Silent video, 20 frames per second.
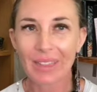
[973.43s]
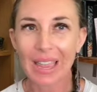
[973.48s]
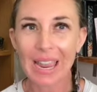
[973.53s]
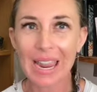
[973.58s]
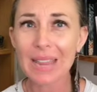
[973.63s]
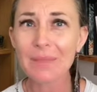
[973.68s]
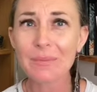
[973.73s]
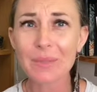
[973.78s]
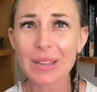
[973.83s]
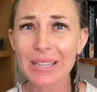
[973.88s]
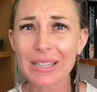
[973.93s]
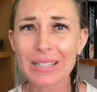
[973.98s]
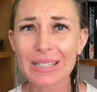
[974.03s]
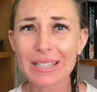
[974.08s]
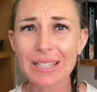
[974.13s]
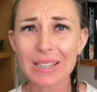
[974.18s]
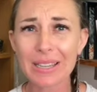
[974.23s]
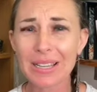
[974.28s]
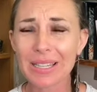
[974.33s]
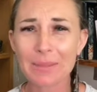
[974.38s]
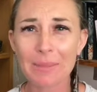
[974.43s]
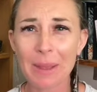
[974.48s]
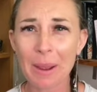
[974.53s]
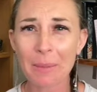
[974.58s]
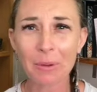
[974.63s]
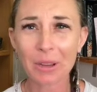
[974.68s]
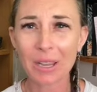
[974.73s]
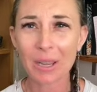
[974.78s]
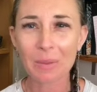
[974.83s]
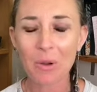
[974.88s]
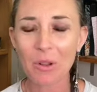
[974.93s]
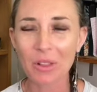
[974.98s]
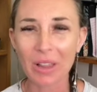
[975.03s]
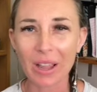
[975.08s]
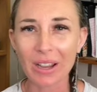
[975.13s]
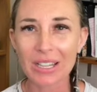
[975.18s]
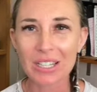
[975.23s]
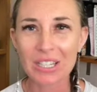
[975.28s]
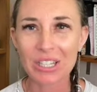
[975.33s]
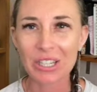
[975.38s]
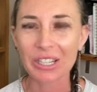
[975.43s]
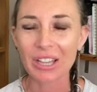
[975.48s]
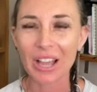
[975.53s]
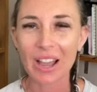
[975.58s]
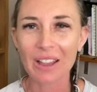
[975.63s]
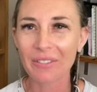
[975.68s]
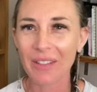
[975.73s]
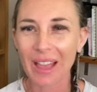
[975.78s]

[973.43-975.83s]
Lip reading: it's about bringing more luck into your life,